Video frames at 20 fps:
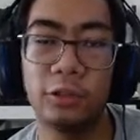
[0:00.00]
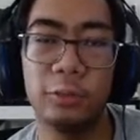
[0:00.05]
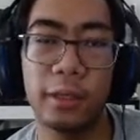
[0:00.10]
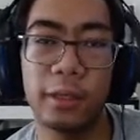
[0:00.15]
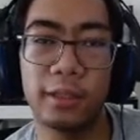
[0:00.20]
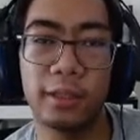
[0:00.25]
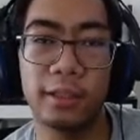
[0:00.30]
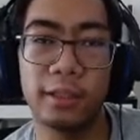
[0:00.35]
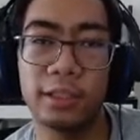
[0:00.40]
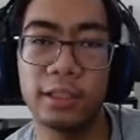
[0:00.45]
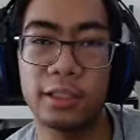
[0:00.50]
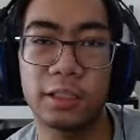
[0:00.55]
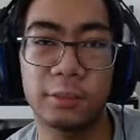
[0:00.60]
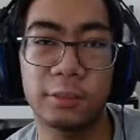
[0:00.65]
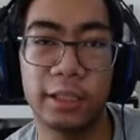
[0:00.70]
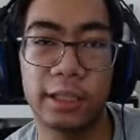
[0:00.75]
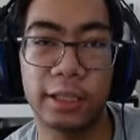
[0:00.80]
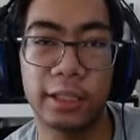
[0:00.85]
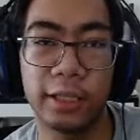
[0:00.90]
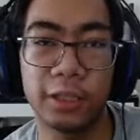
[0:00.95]
my cousin's
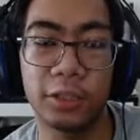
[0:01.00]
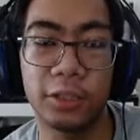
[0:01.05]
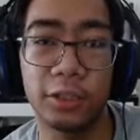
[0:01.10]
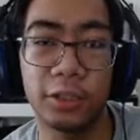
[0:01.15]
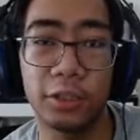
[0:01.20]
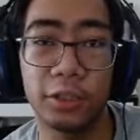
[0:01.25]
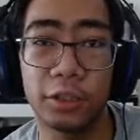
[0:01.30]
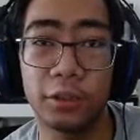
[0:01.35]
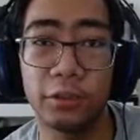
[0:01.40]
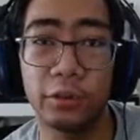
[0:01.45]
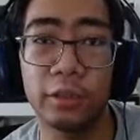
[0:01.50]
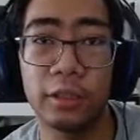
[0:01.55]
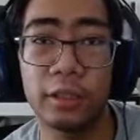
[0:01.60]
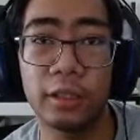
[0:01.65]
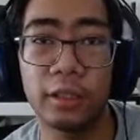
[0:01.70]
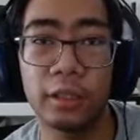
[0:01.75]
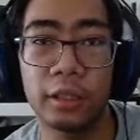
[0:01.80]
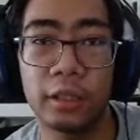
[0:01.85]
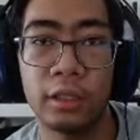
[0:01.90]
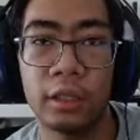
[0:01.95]
PlayStation 2,
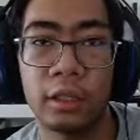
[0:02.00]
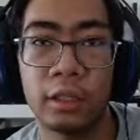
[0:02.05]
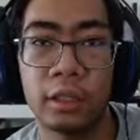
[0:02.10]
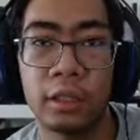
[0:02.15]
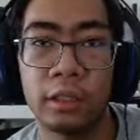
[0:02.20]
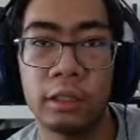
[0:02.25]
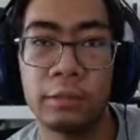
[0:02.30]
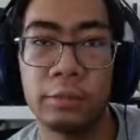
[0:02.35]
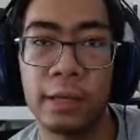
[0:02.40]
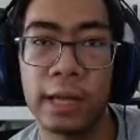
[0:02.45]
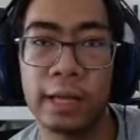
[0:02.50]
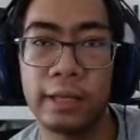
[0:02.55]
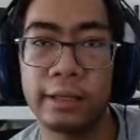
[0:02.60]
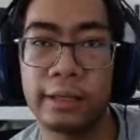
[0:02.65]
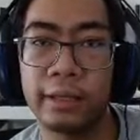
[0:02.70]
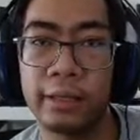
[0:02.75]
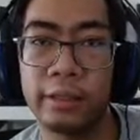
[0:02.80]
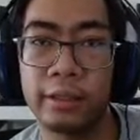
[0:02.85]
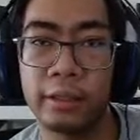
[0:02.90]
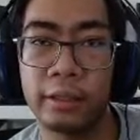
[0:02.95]
back
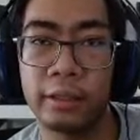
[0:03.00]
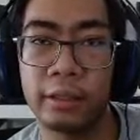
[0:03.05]
in,